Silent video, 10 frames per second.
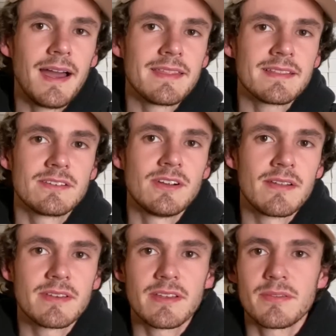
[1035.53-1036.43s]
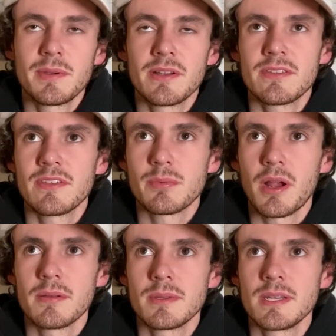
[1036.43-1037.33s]
I think the driving experience is
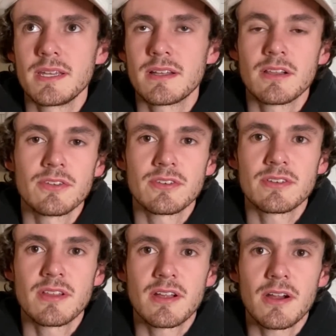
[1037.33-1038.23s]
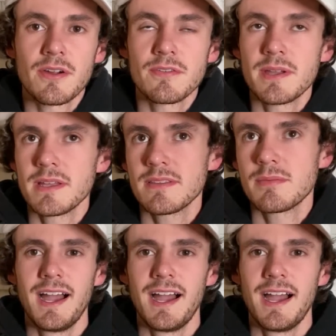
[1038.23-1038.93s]
probably closer to the cargo vans.